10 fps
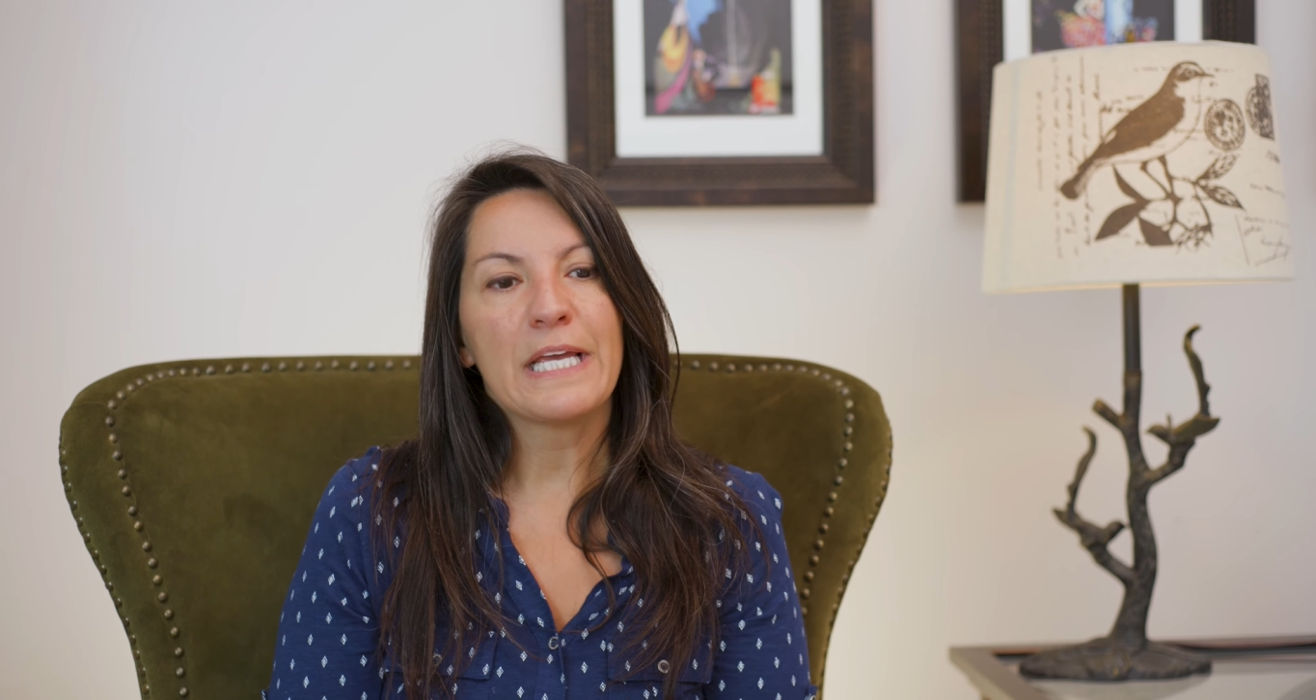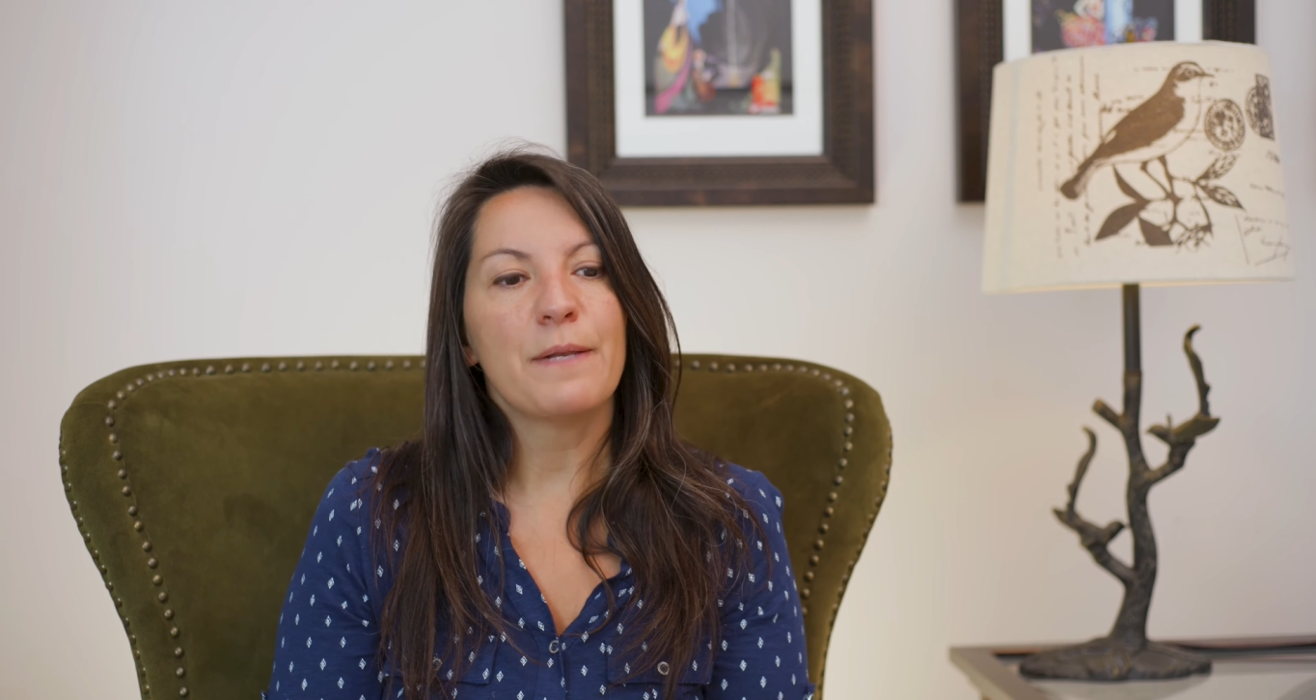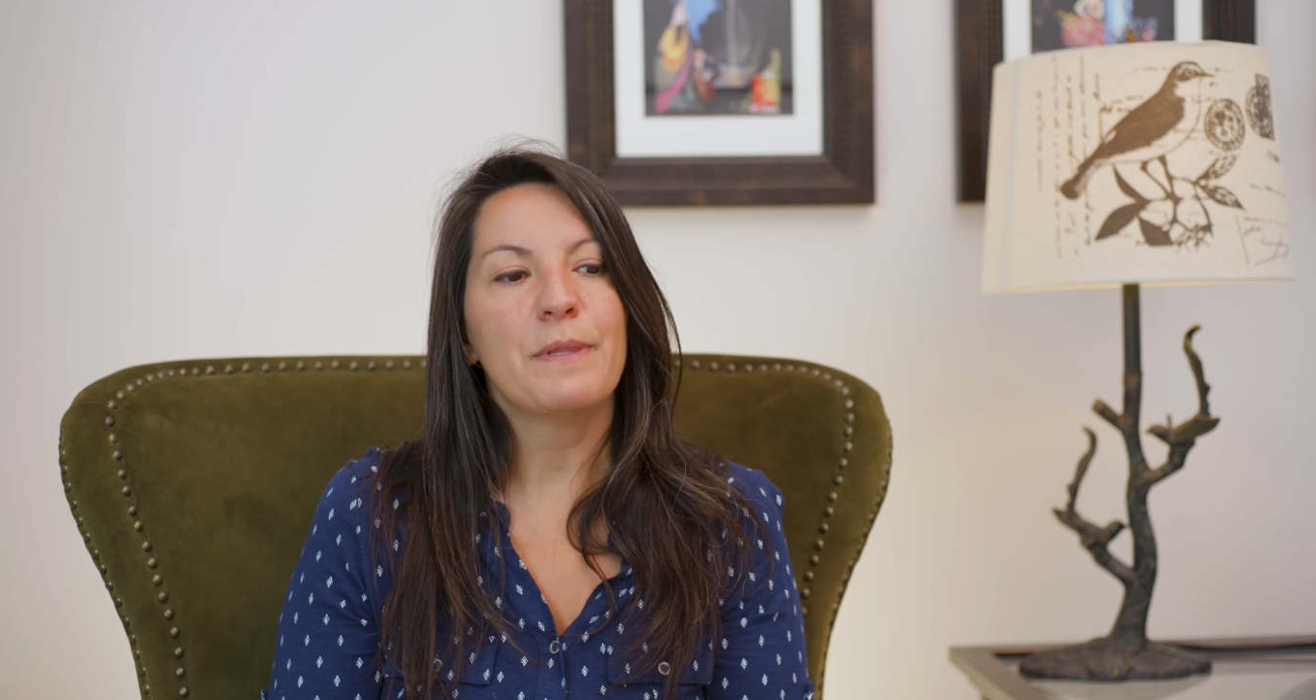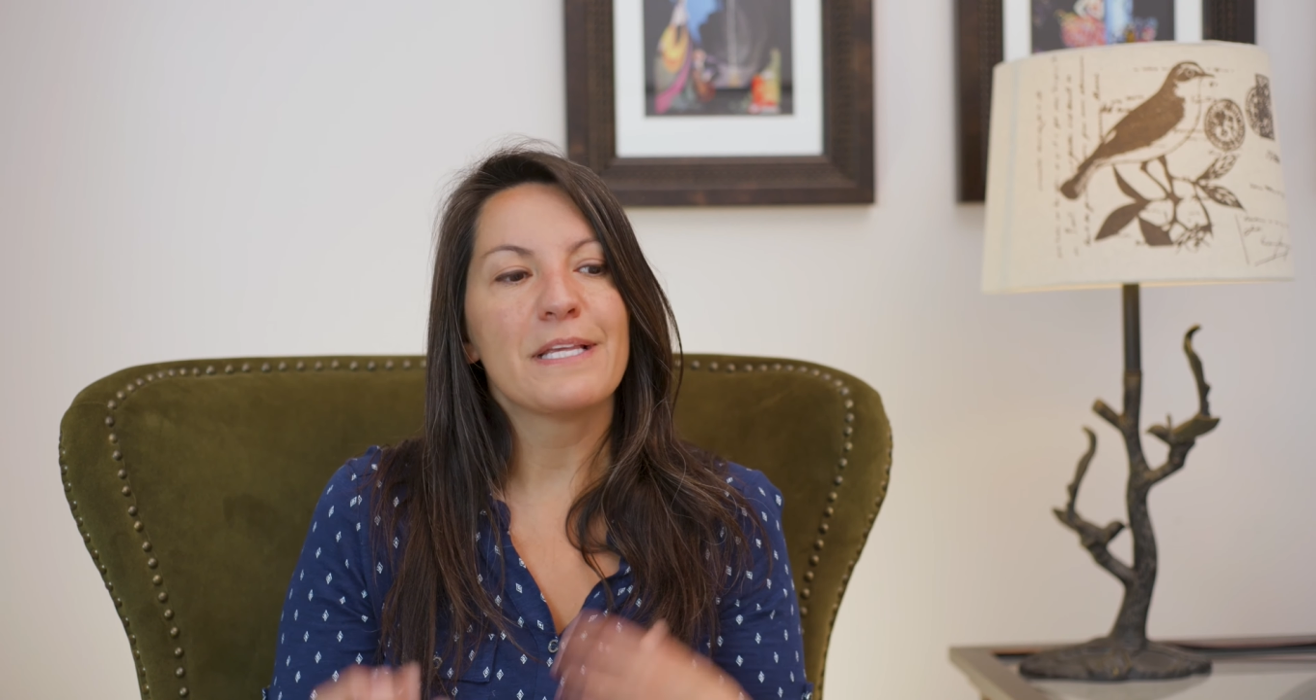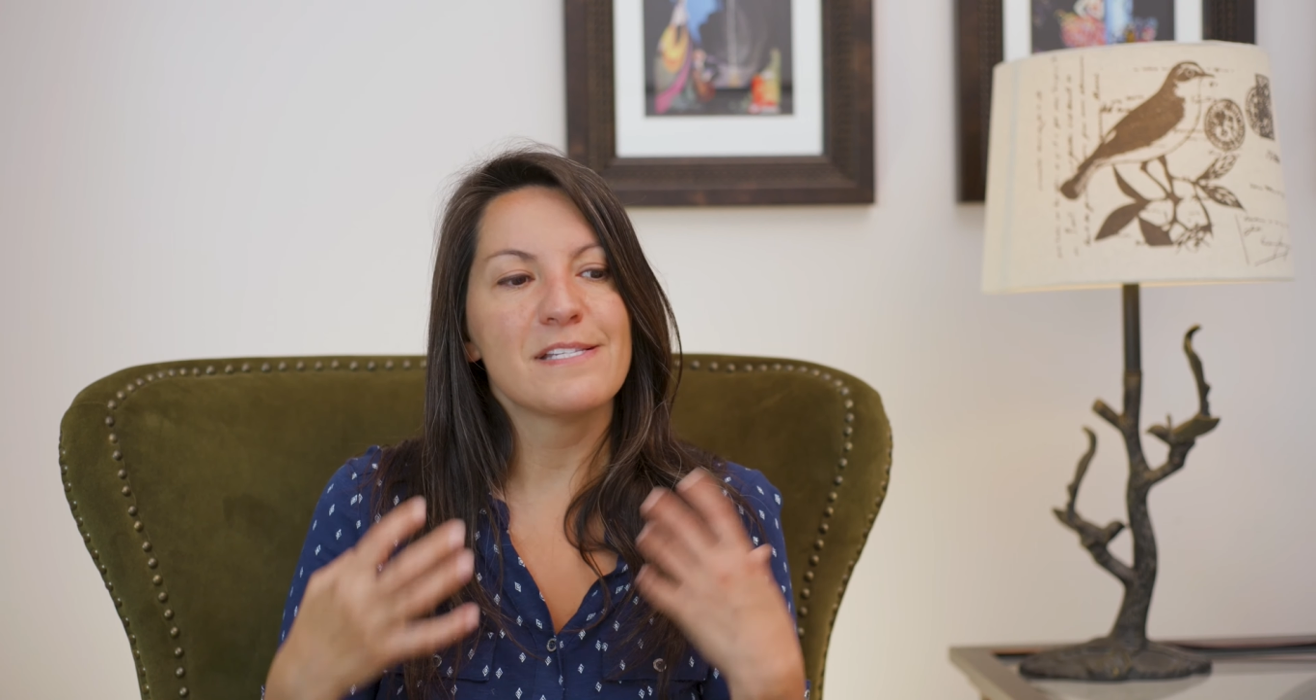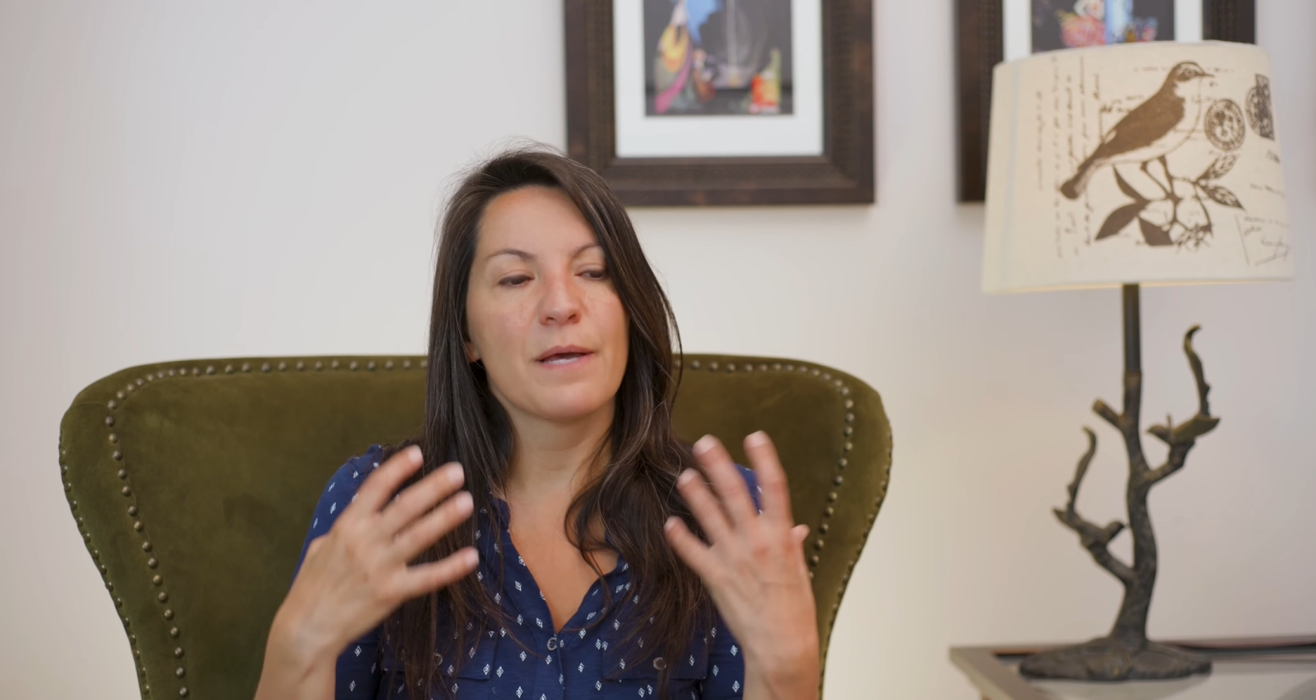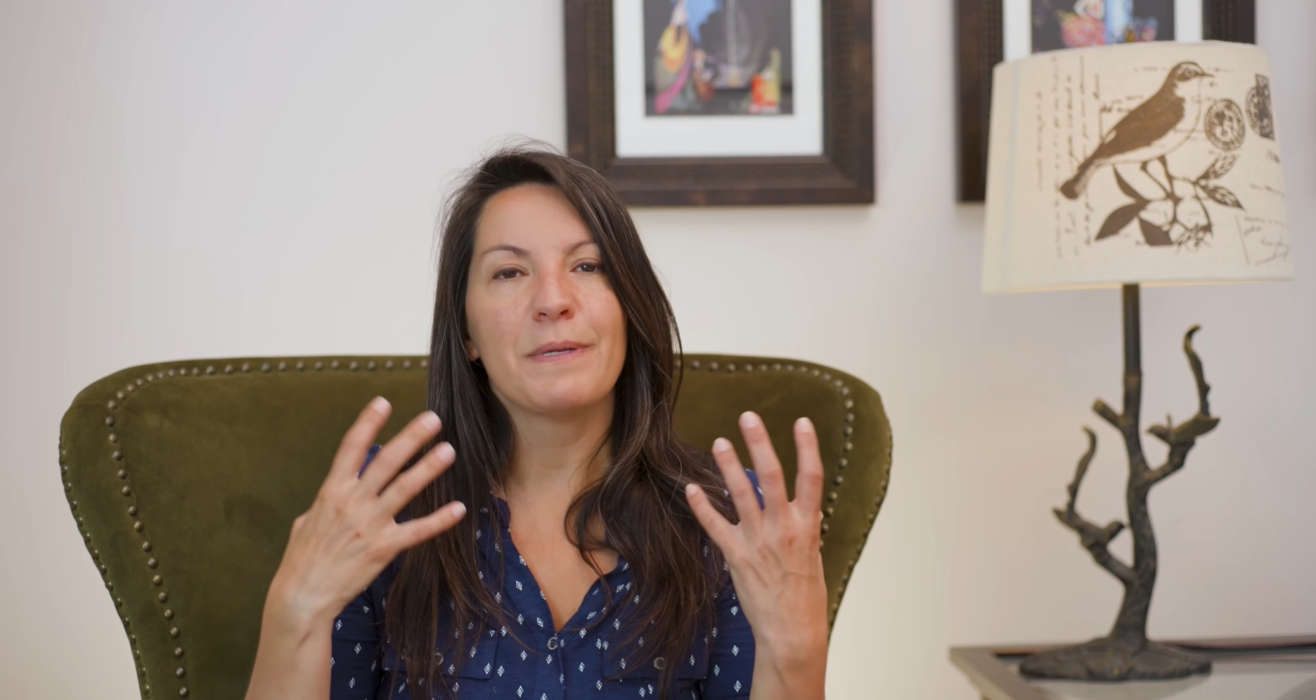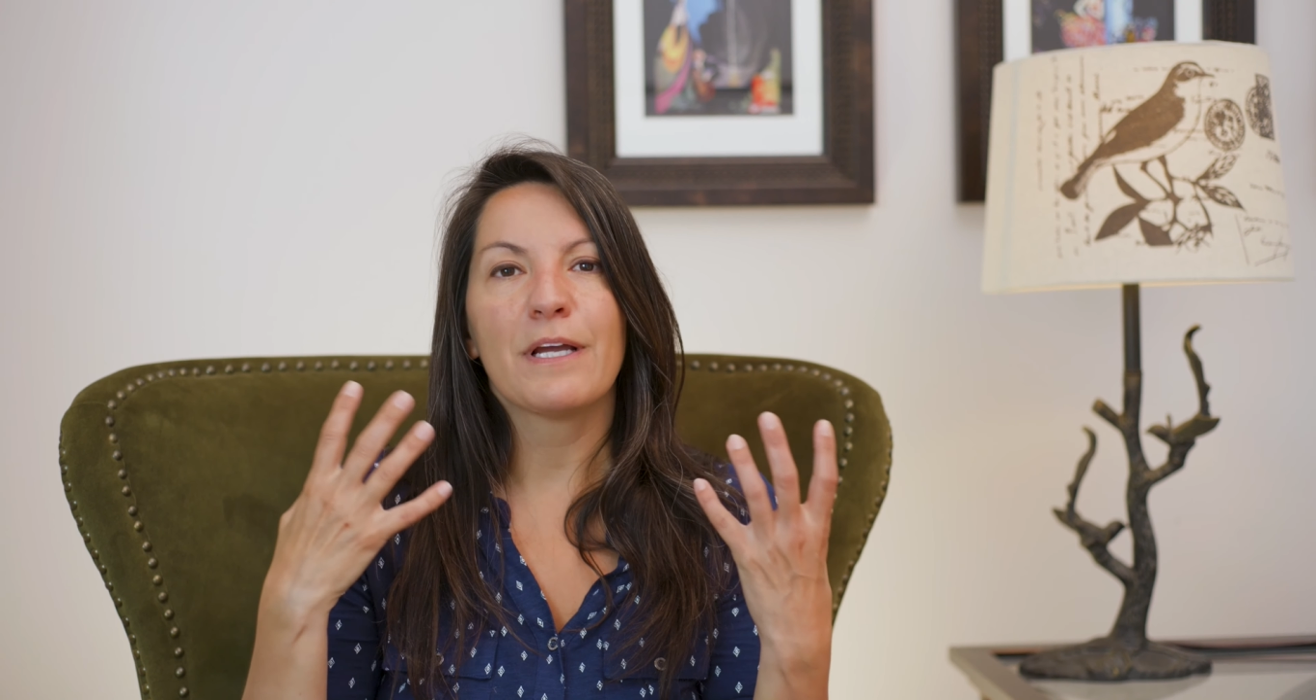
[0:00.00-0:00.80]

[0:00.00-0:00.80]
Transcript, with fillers: It does not